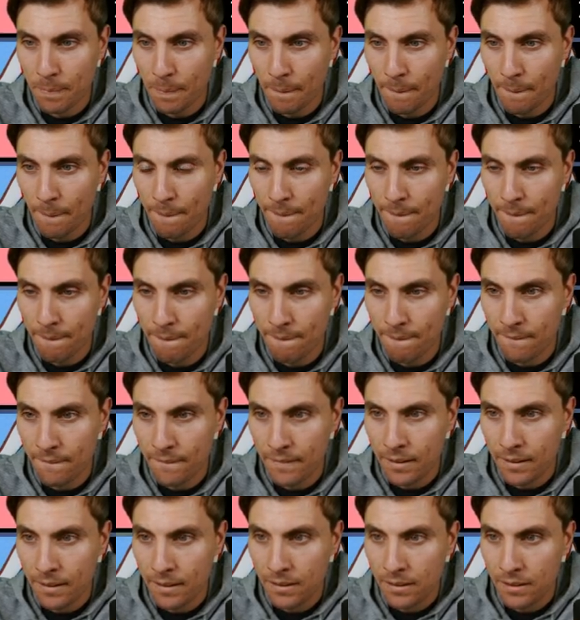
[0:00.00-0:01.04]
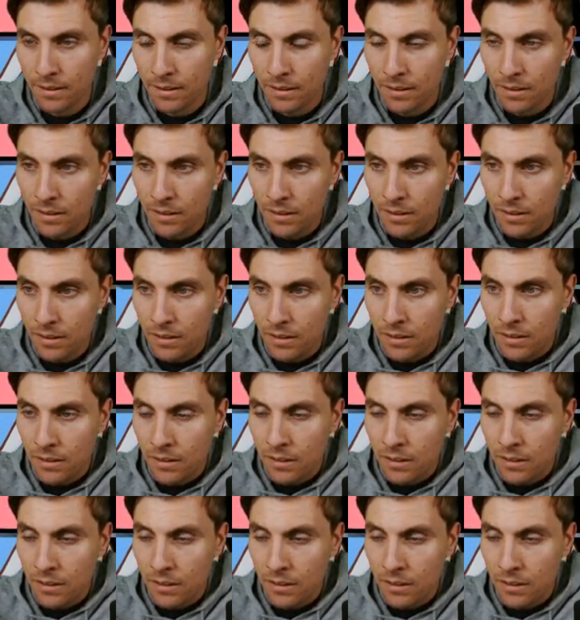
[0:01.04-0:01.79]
(silence)